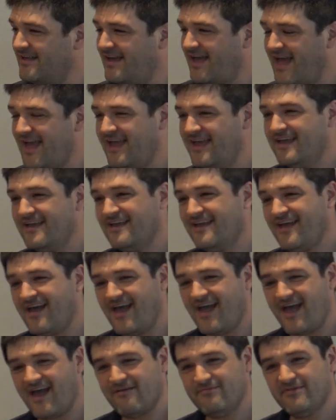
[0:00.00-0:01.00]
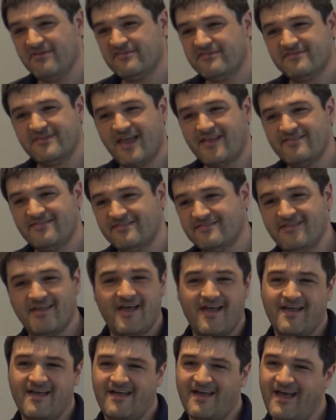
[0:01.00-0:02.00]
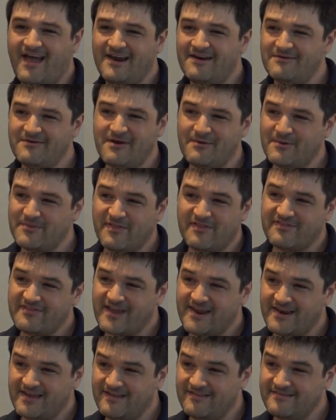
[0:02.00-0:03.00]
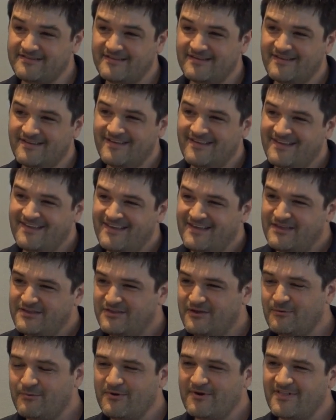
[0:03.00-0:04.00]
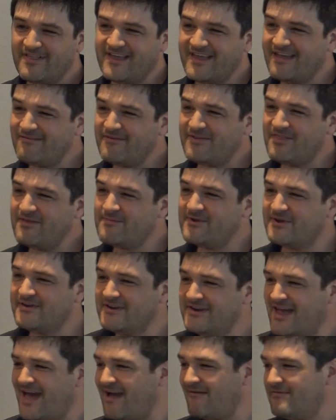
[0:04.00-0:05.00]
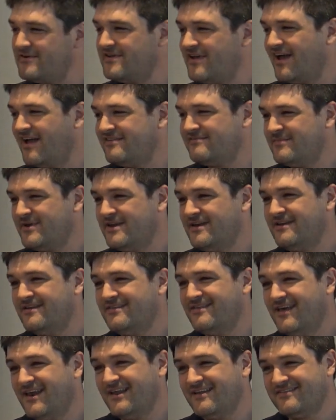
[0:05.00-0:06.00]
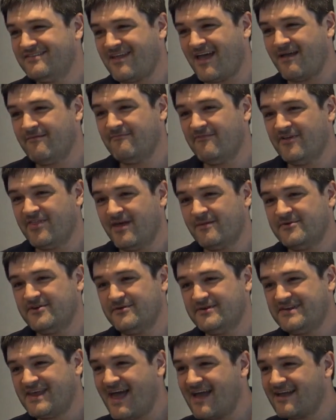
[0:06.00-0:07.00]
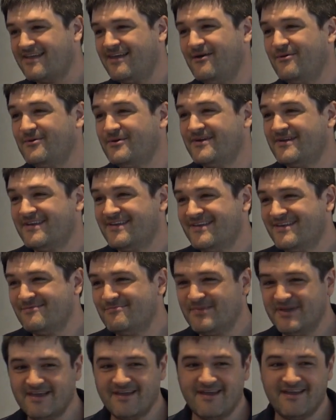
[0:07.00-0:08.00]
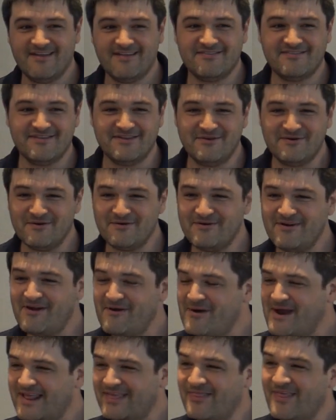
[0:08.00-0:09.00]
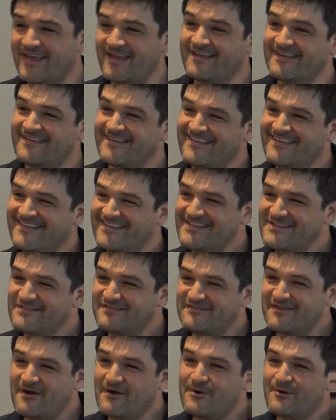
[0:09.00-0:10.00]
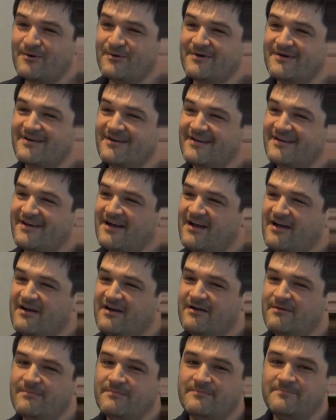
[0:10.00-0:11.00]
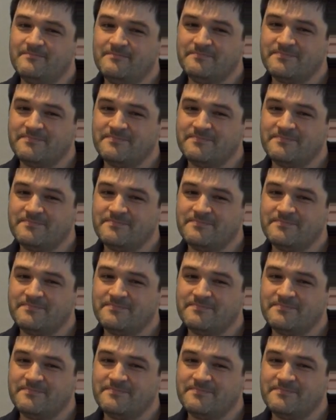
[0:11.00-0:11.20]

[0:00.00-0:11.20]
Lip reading: hey, I have this I don't know what the state is, you're really giving them a good advertisement that it's time for them to attack you because you don't know anything. So that's